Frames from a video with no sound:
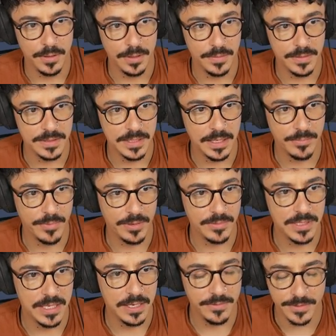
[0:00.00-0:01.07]
And the same
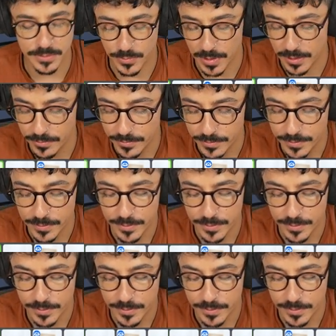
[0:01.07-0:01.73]
round here as well.